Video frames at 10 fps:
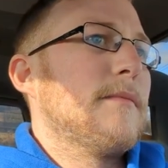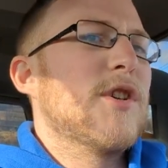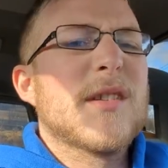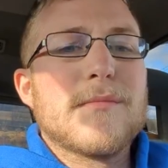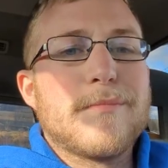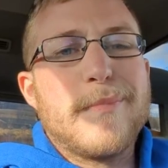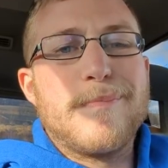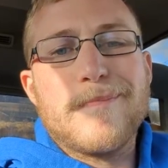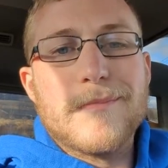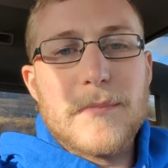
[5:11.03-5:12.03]
Just
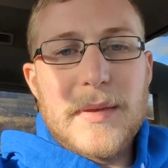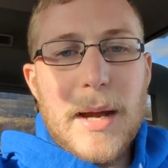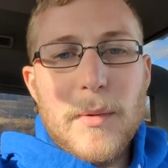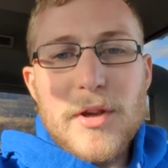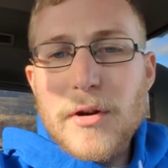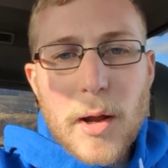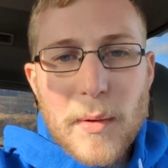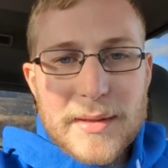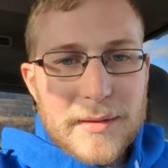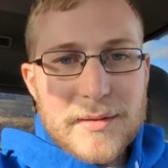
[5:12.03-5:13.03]
that way you're not
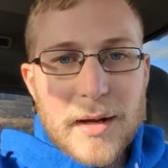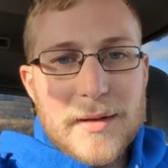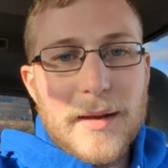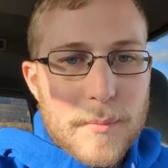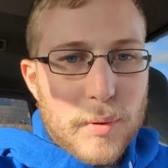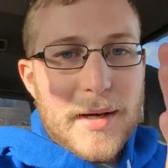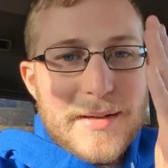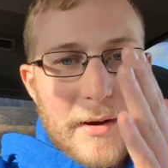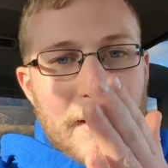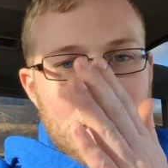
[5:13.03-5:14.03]
wasting a ton of time breaking
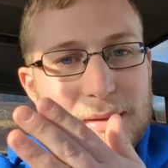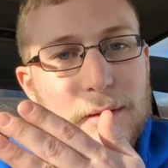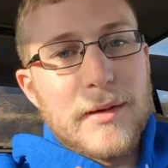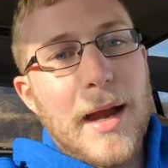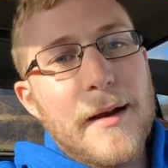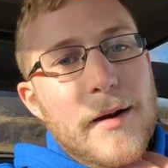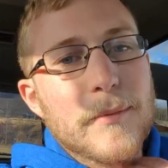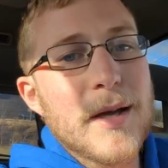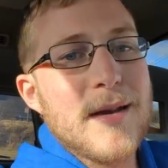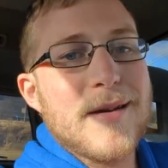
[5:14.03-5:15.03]
down every single line
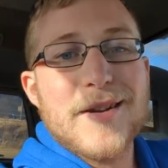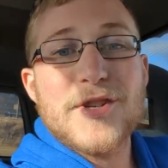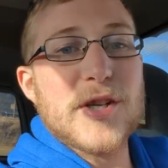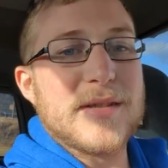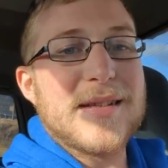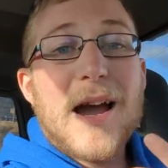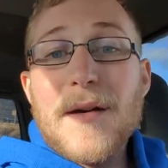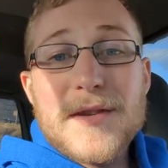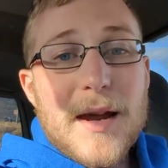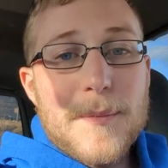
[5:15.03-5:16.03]
item. Just
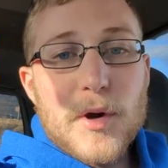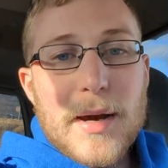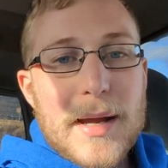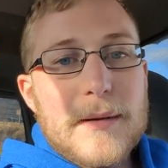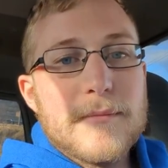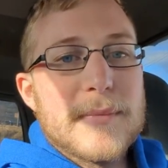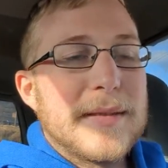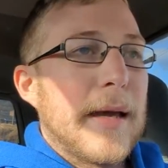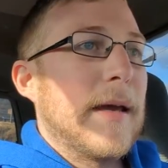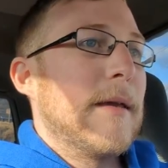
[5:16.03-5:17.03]
off the top of your head,
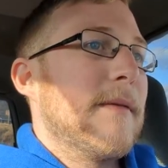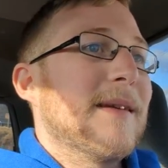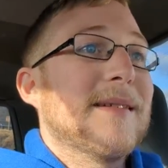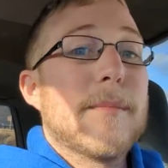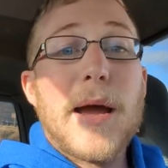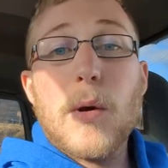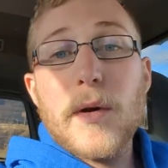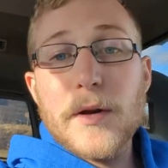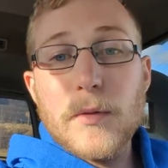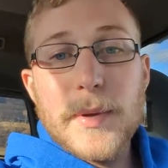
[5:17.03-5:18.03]
say this is about
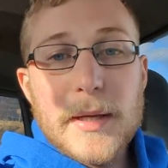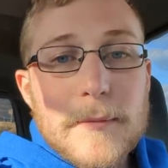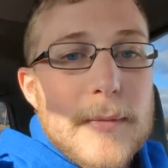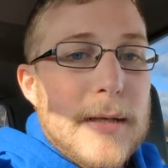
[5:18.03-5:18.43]
what it'll be.